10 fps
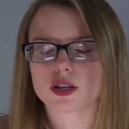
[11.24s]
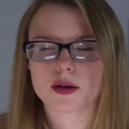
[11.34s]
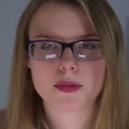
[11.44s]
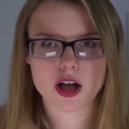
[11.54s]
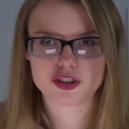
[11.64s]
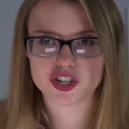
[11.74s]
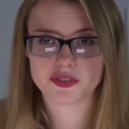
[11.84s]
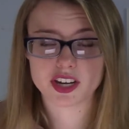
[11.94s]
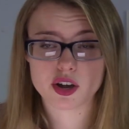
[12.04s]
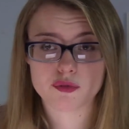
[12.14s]
apology
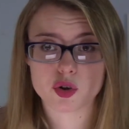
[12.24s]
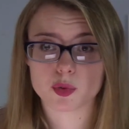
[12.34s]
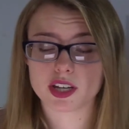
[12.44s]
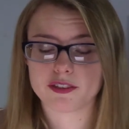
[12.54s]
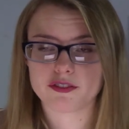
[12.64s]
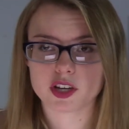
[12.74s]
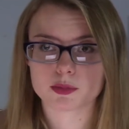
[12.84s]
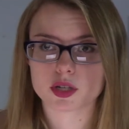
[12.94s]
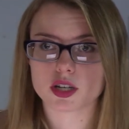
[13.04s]
video for when he filmed